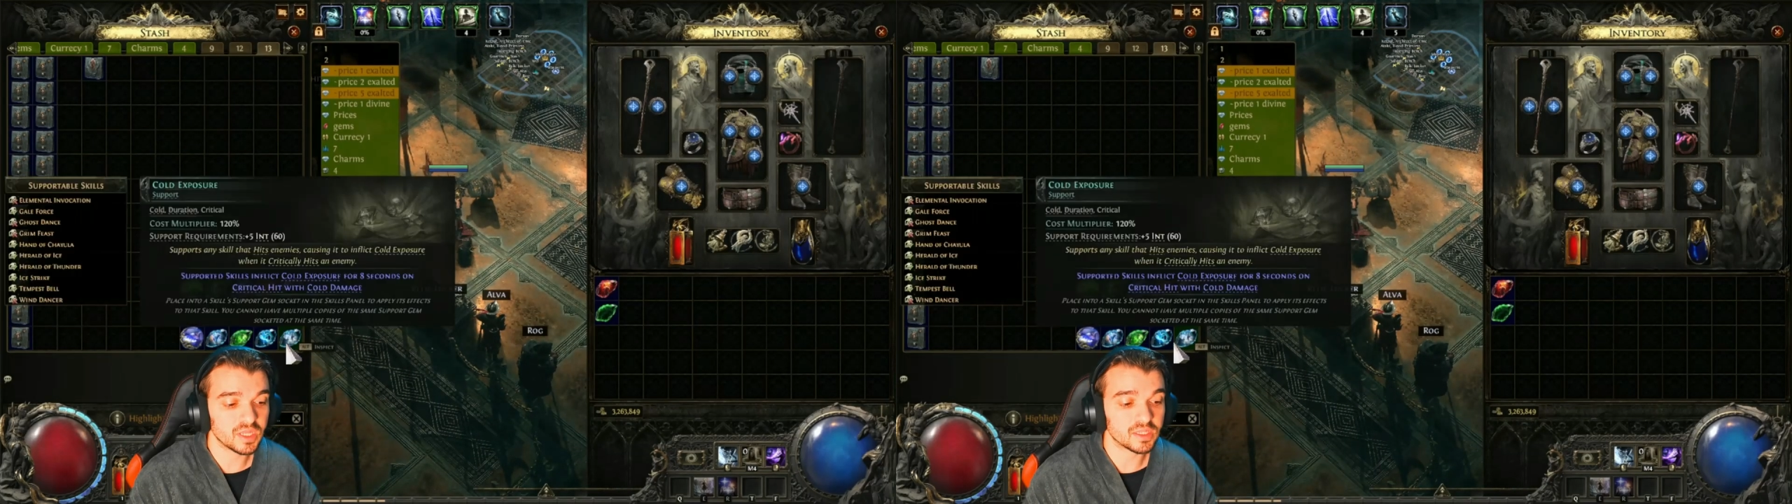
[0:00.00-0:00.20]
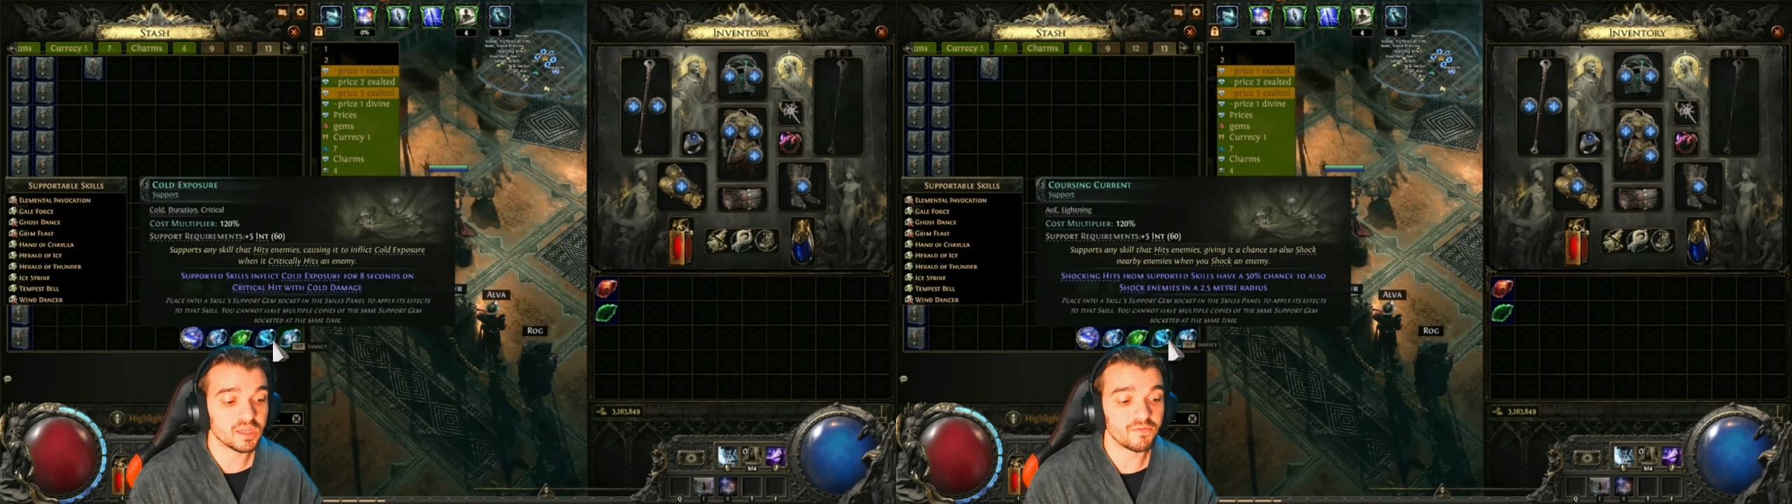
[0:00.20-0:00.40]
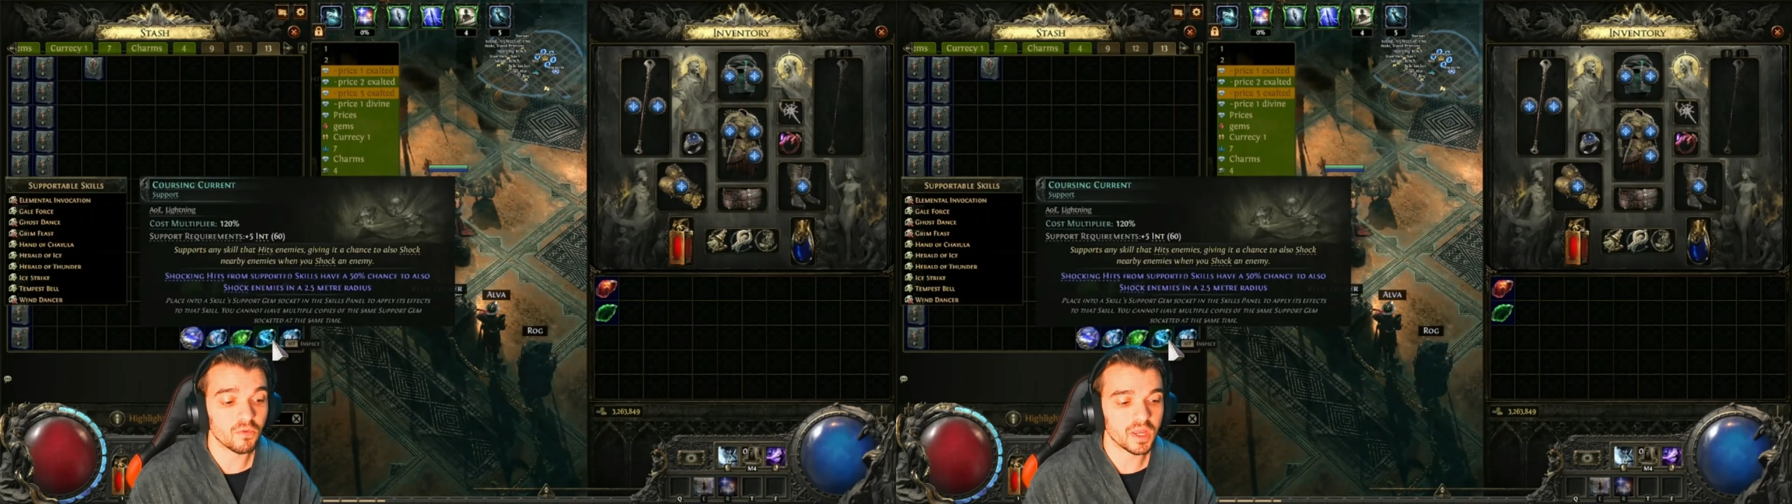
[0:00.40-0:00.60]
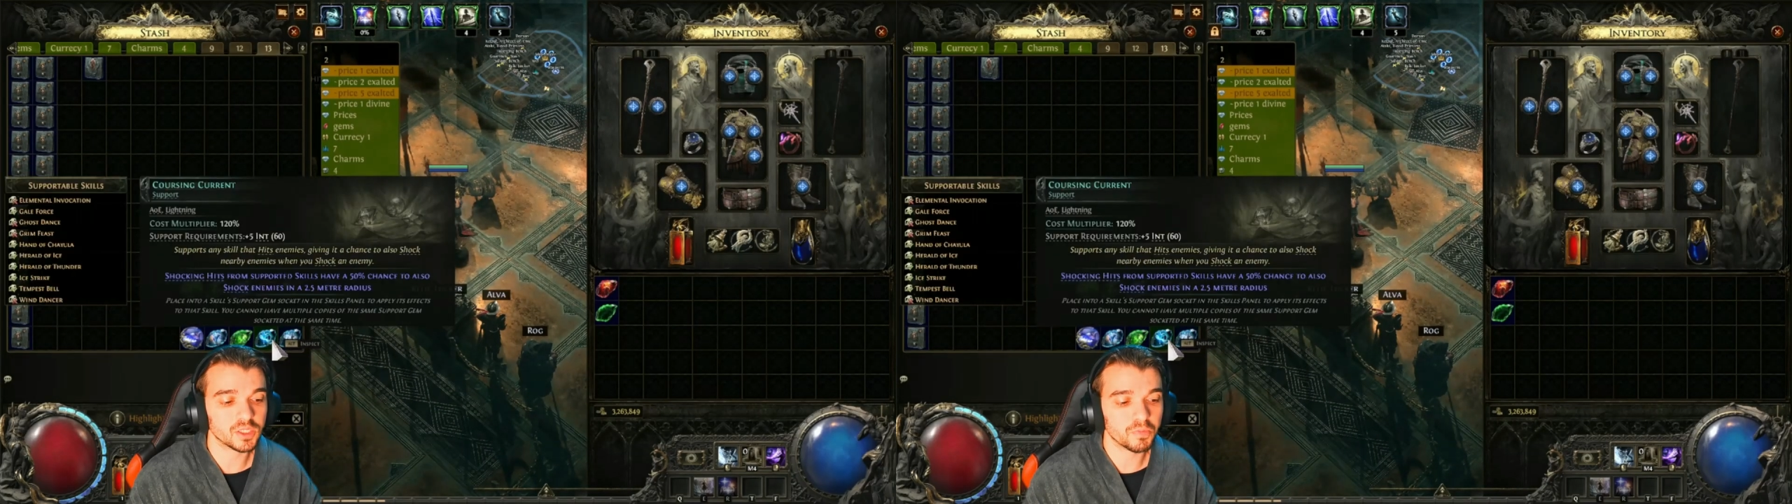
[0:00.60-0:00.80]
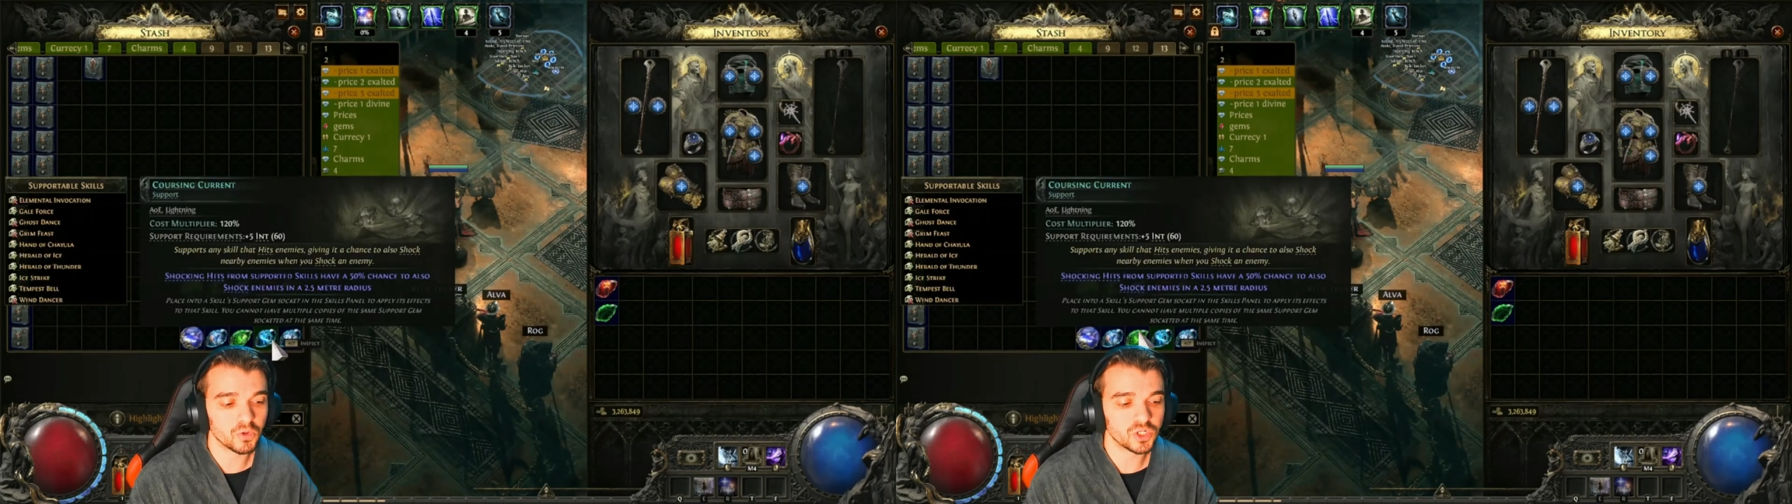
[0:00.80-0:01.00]
that give you
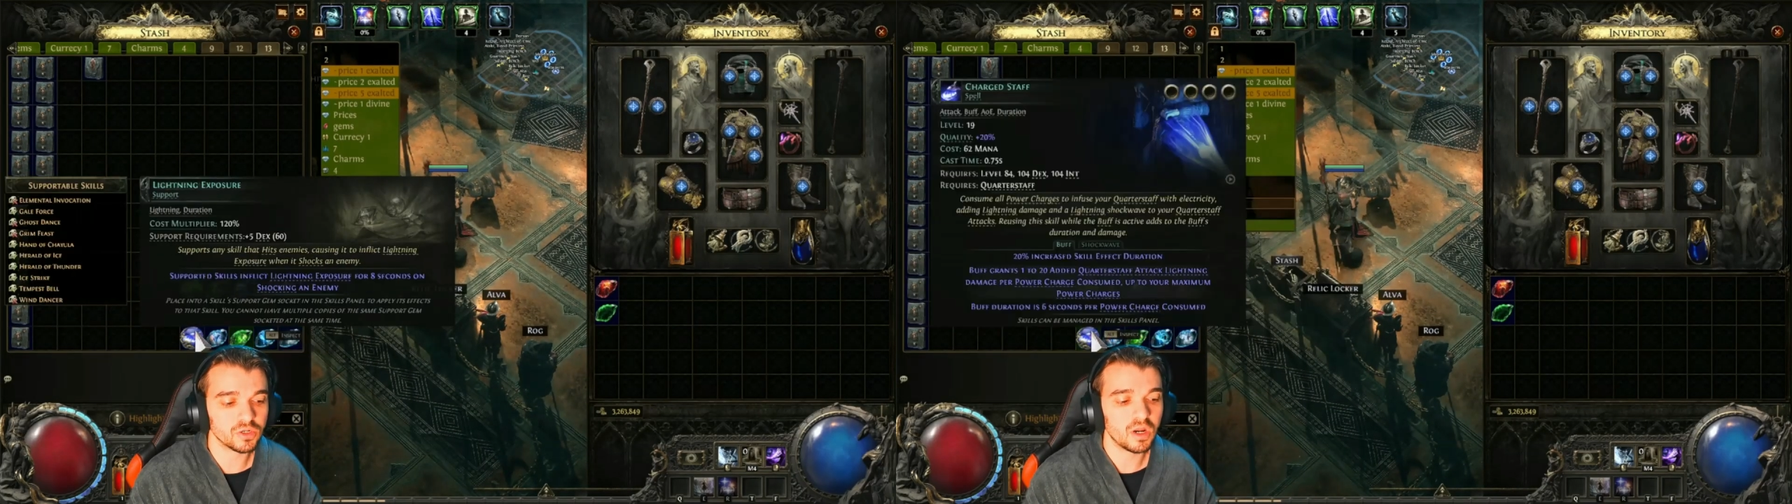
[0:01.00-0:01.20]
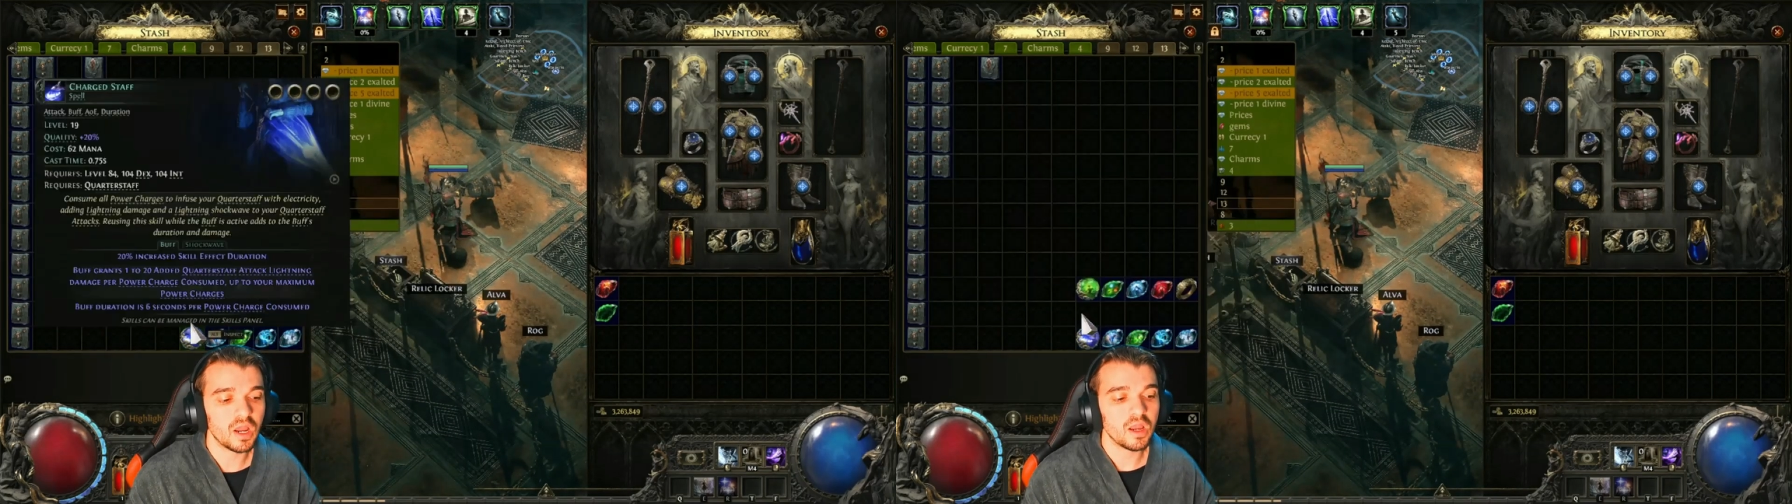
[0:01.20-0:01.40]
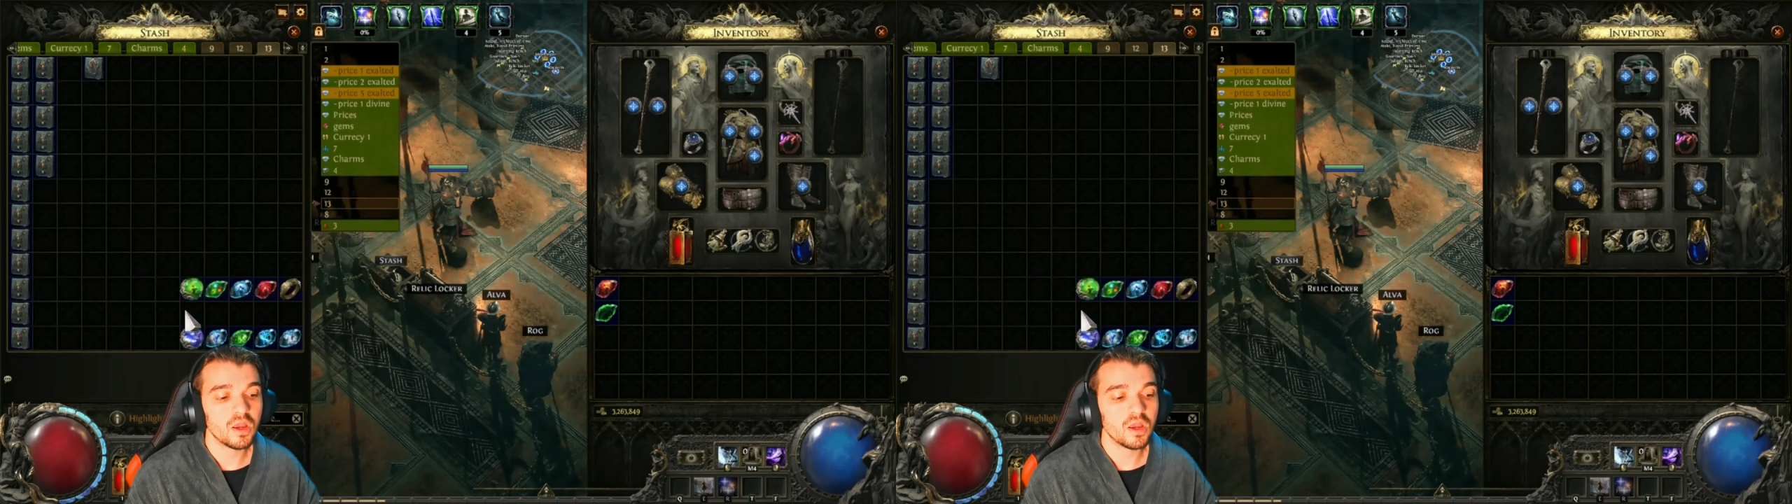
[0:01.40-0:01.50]
exposure,